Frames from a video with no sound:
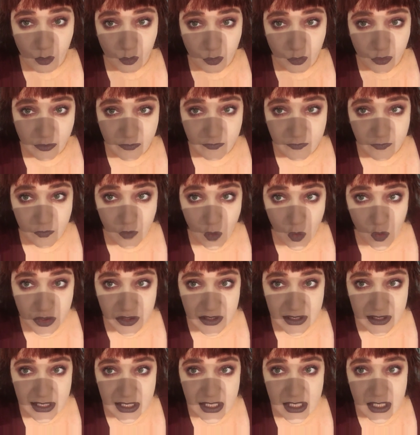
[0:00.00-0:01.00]

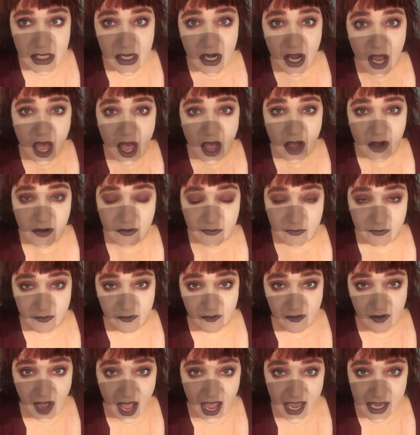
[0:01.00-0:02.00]
revolting,
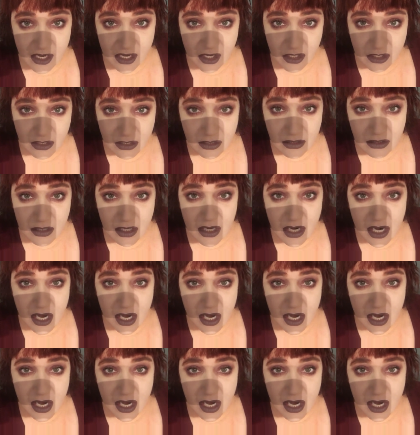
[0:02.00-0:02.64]
vile